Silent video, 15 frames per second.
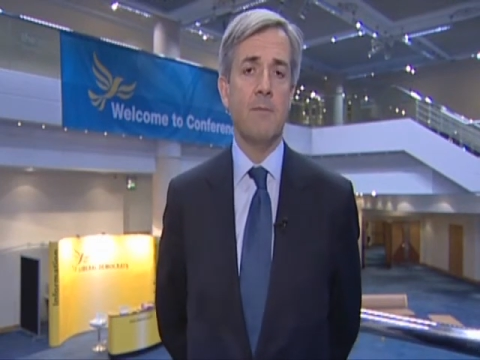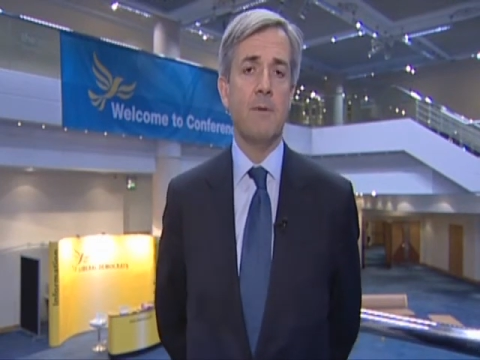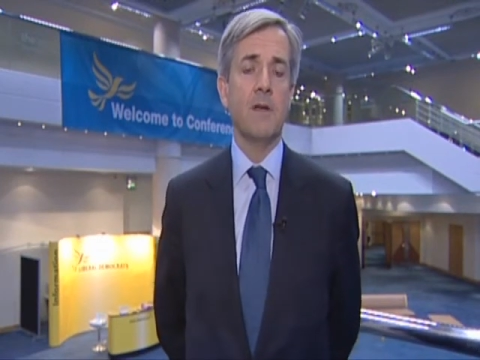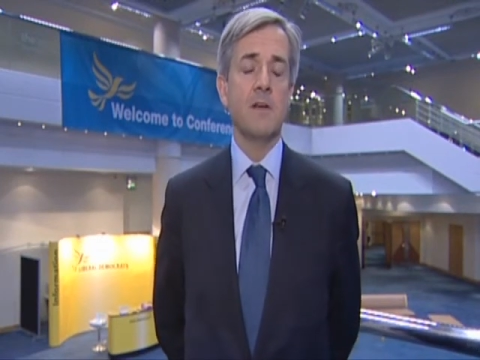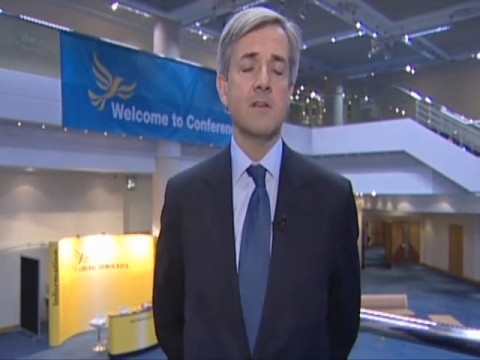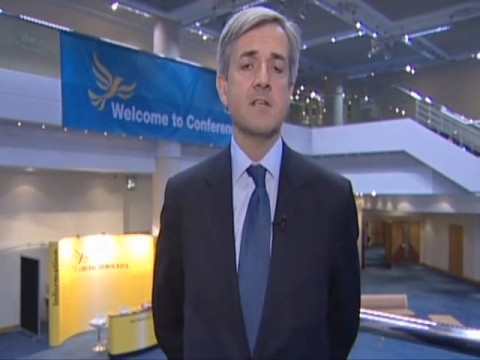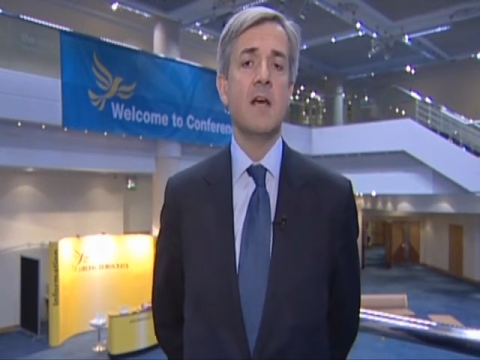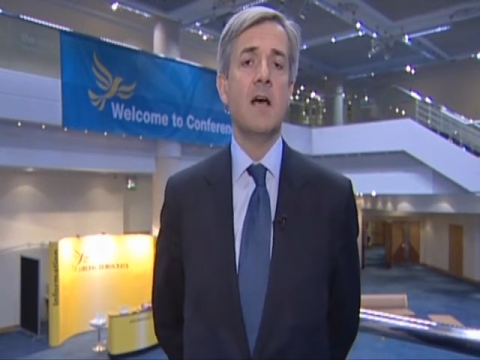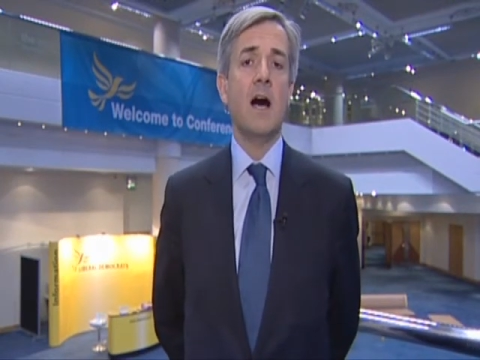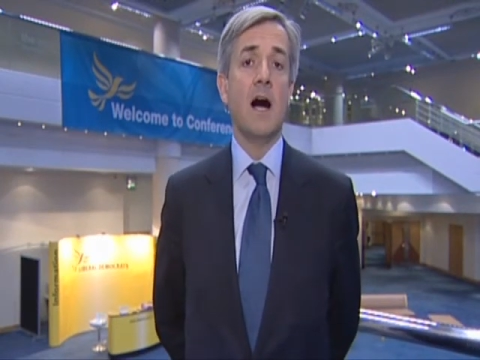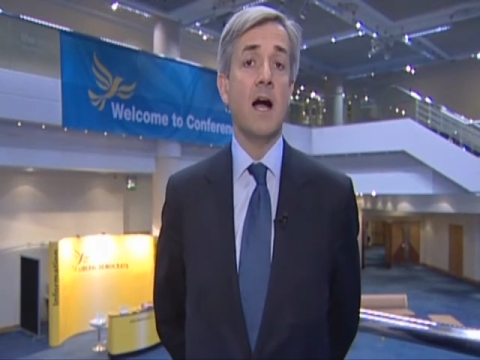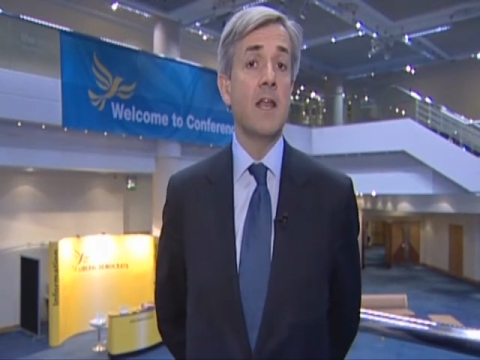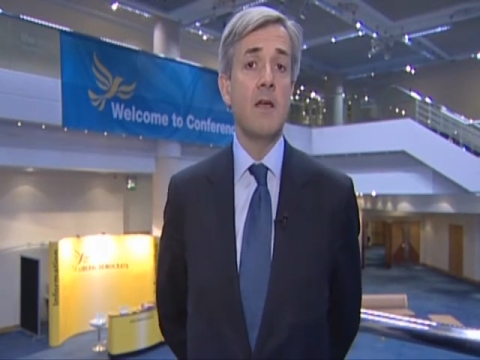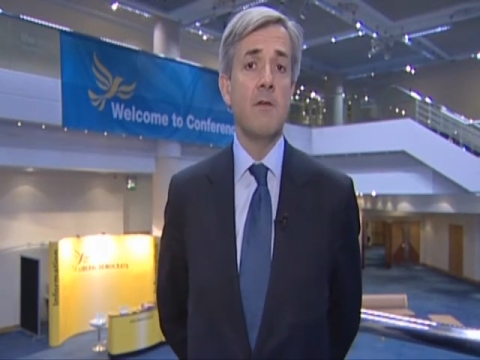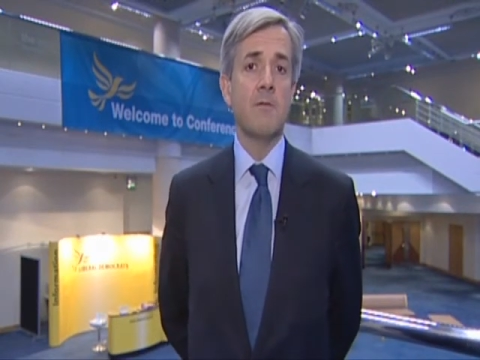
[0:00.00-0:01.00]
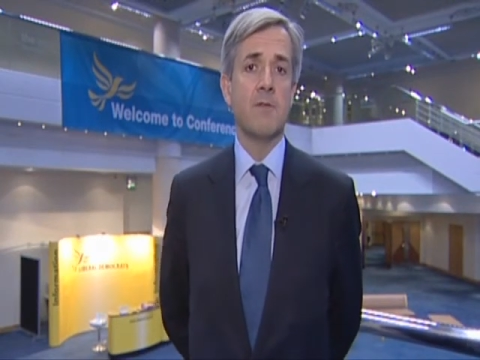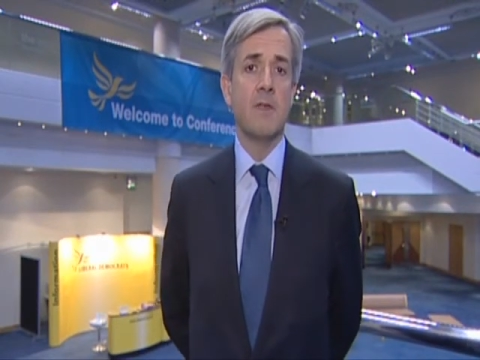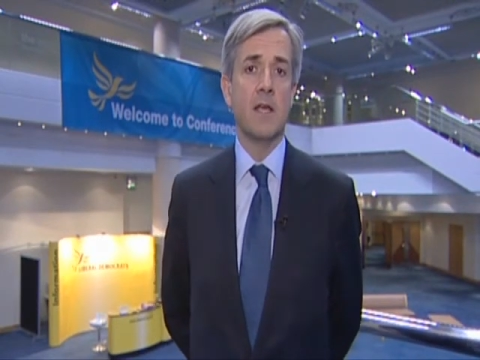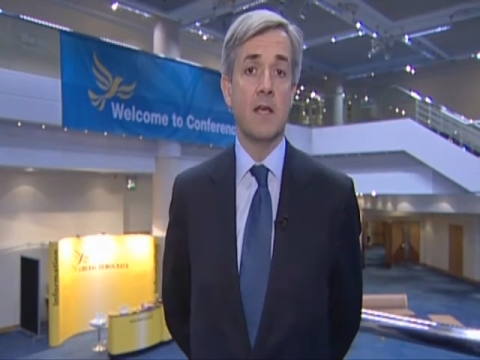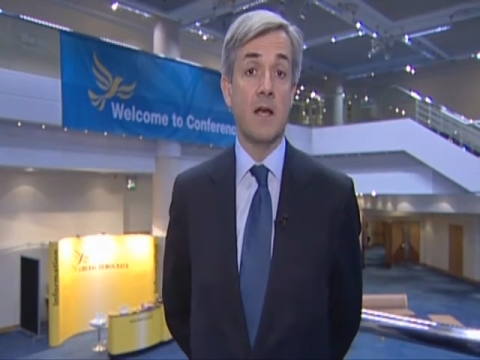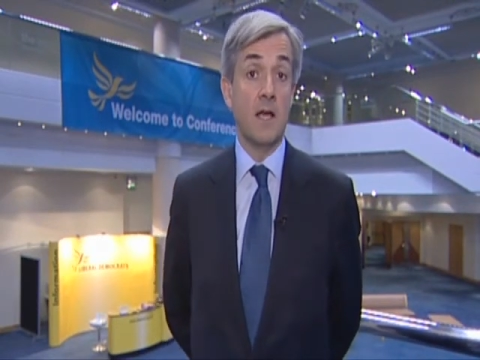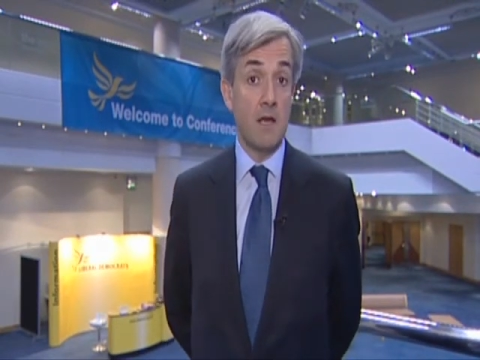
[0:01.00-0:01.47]
because I
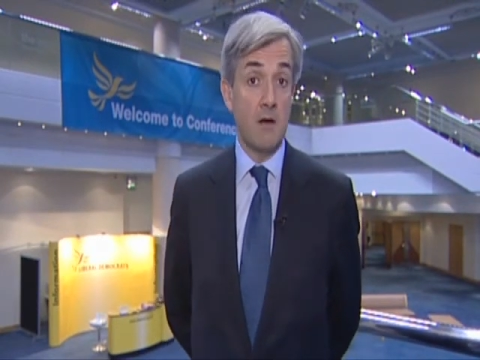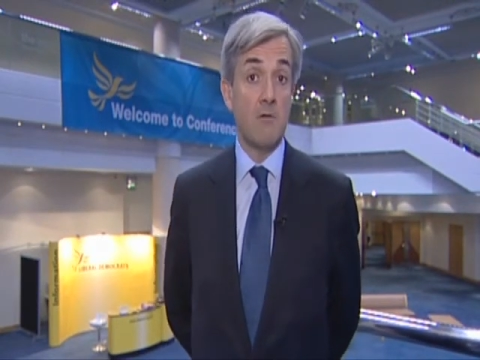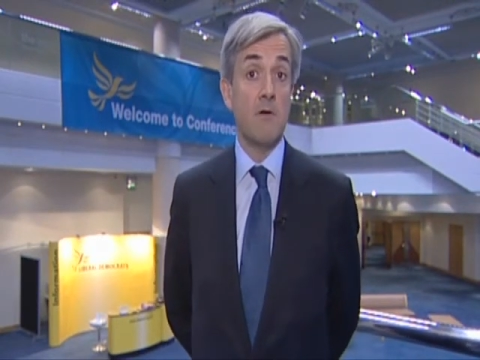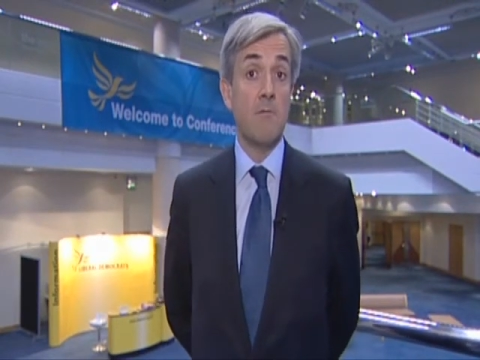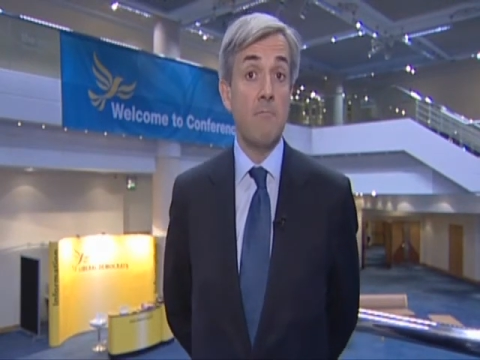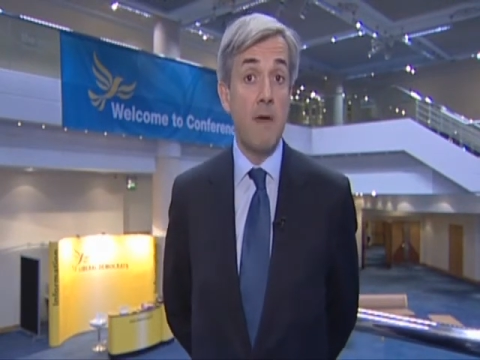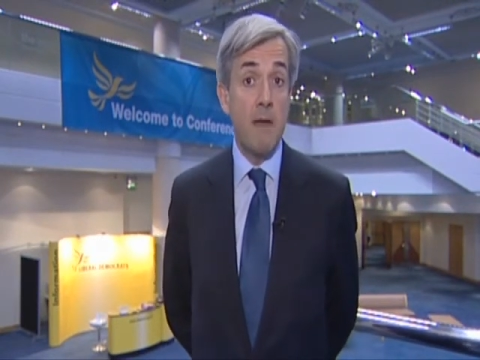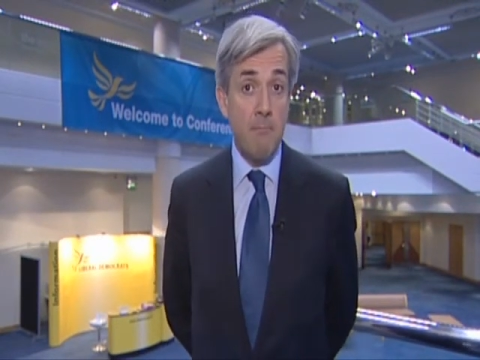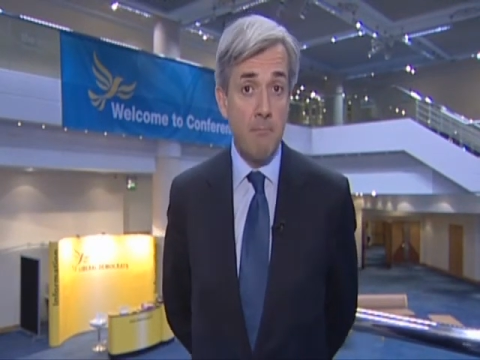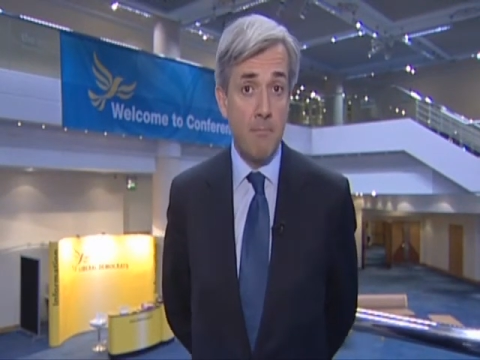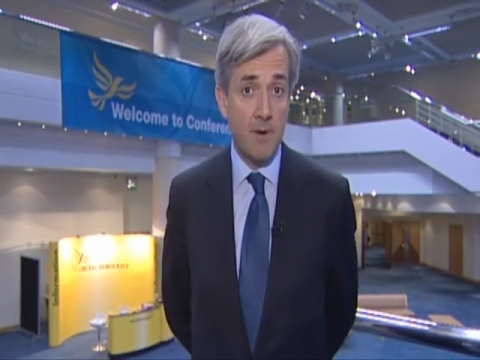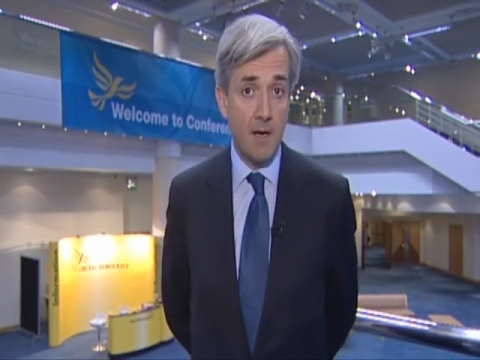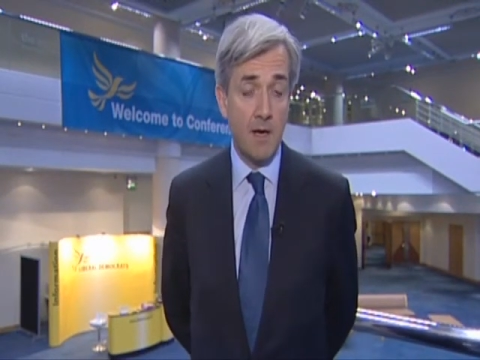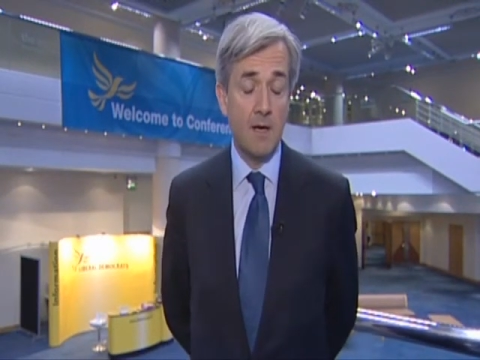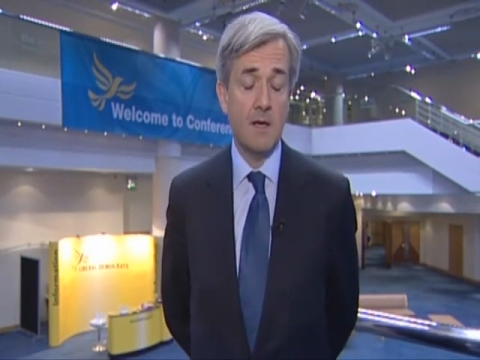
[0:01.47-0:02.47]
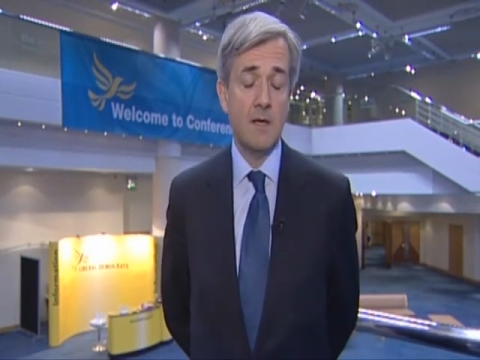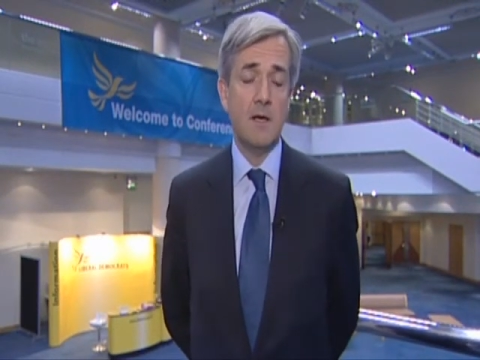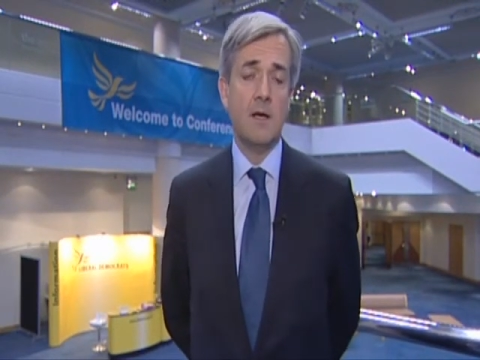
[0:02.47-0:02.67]
don't remember